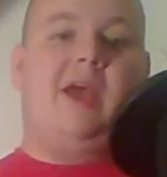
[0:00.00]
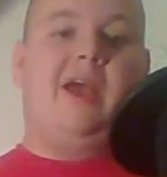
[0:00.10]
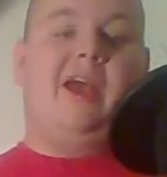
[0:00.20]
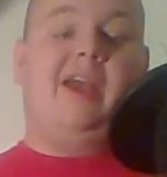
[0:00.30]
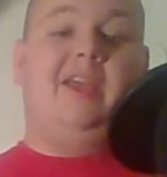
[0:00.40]

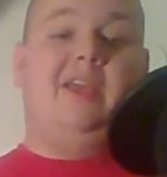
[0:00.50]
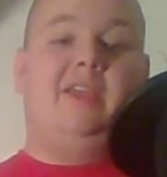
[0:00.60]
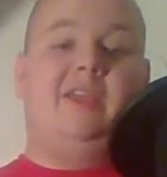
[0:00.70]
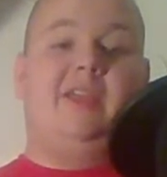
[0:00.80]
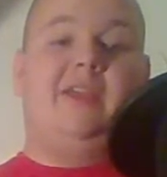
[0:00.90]

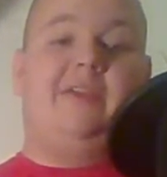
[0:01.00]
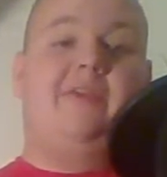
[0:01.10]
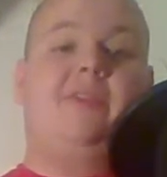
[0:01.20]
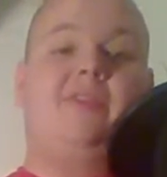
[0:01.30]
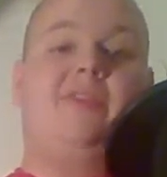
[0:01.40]
I
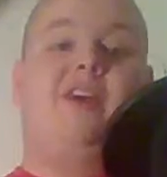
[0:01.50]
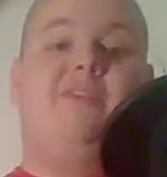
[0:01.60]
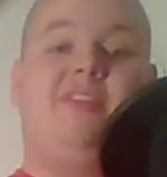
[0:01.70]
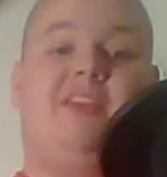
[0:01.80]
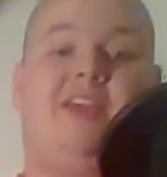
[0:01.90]

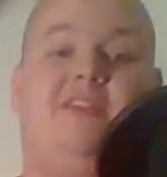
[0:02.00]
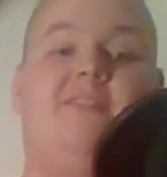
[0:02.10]
loved it at